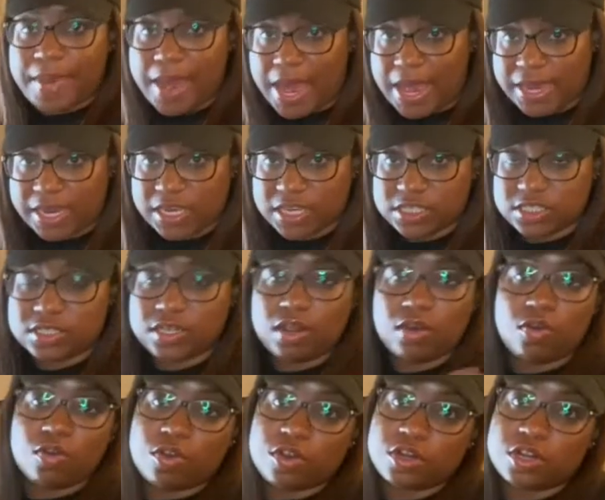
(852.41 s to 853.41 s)
package the
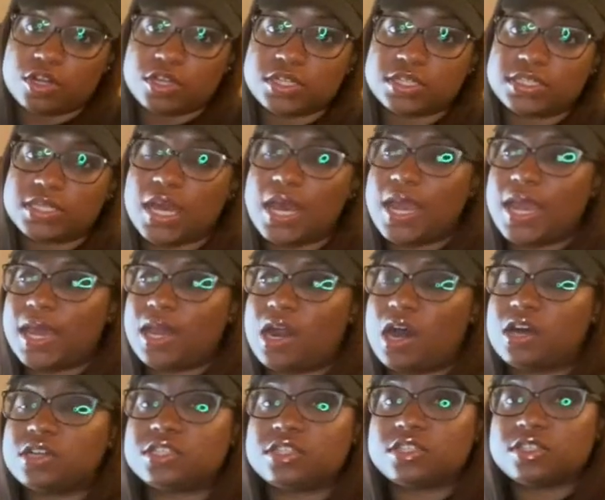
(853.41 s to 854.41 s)
orders and I
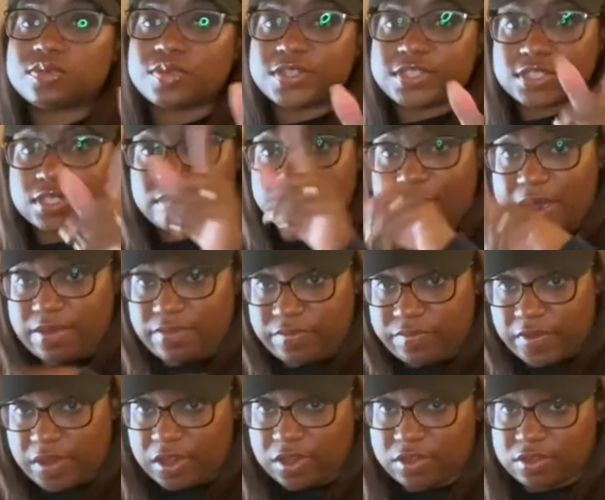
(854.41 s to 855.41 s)
also switched to my
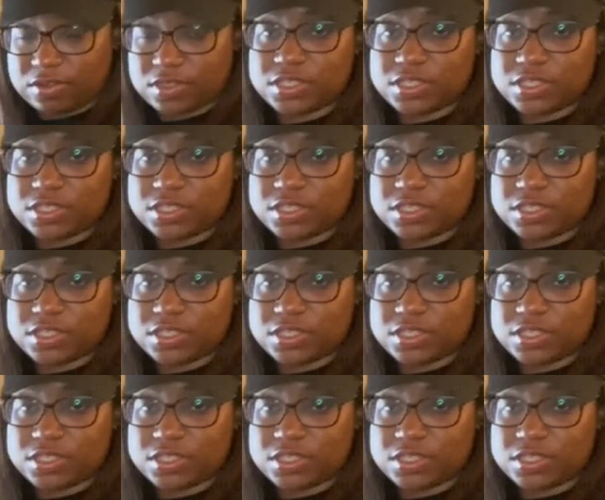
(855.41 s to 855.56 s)
phone.